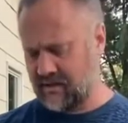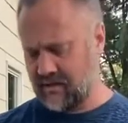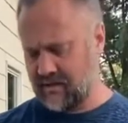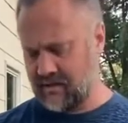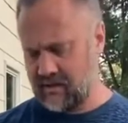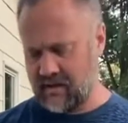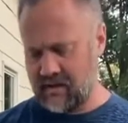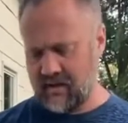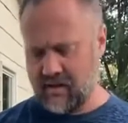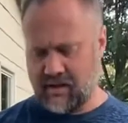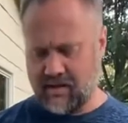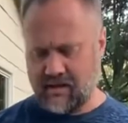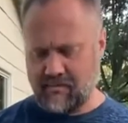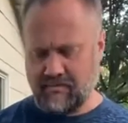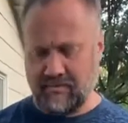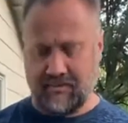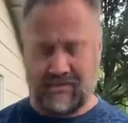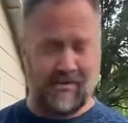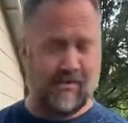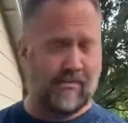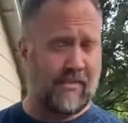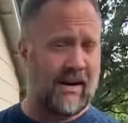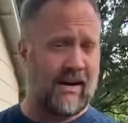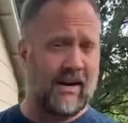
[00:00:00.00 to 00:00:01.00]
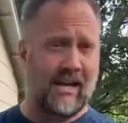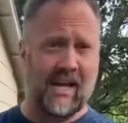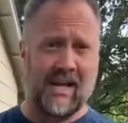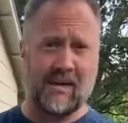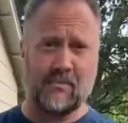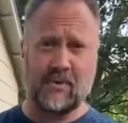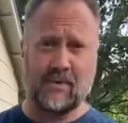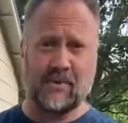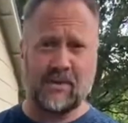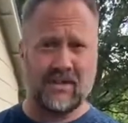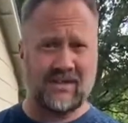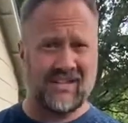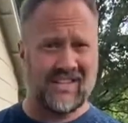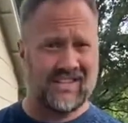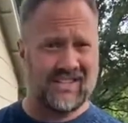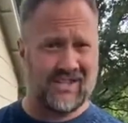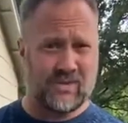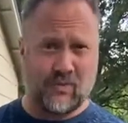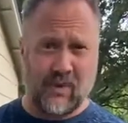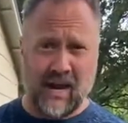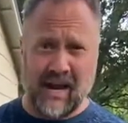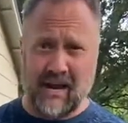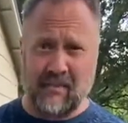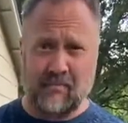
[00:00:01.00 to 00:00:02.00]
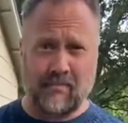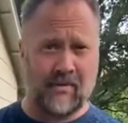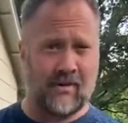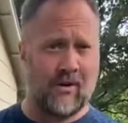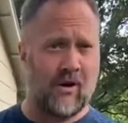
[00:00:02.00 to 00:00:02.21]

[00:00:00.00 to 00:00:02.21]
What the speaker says: I believe it might have came with the lens wipe,